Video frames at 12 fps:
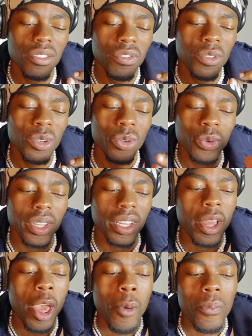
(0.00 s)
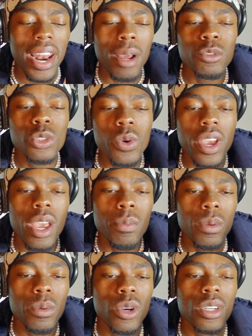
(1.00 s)
following. But I'm so
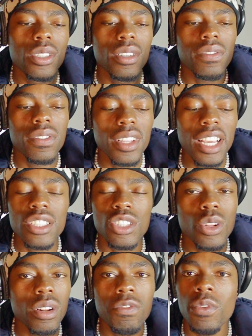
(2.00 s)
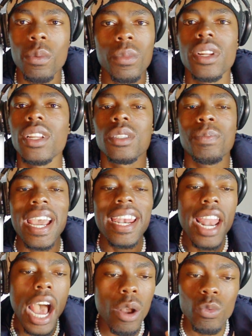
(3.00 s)
happy because of it's not 4 minutes. By
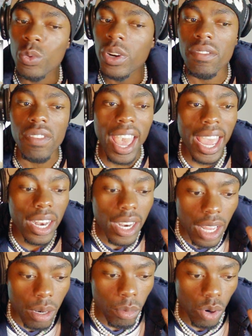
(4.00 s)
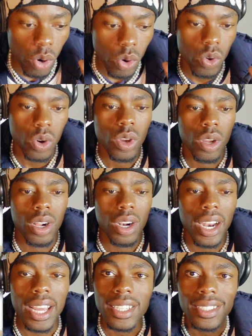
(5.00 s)
now it would have ended, bro.
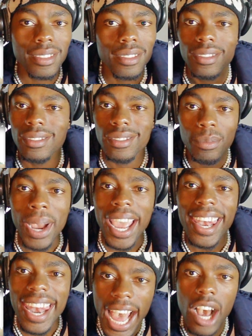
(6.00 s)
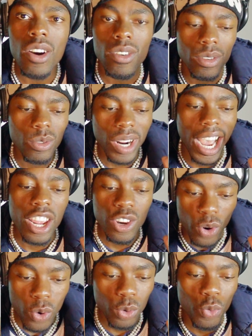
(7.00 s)
Like, by now I
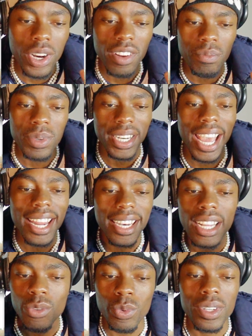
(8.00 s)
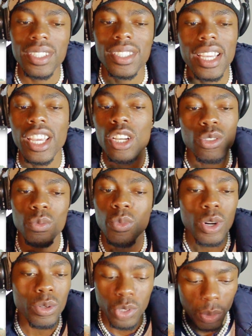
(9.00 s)
know it would have been ended. Would say
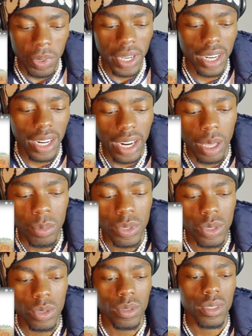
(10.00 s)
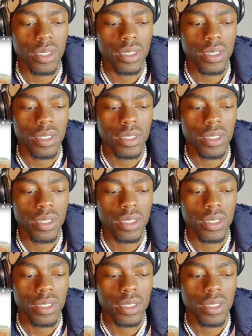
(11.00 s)
tomorrow dropping another episode.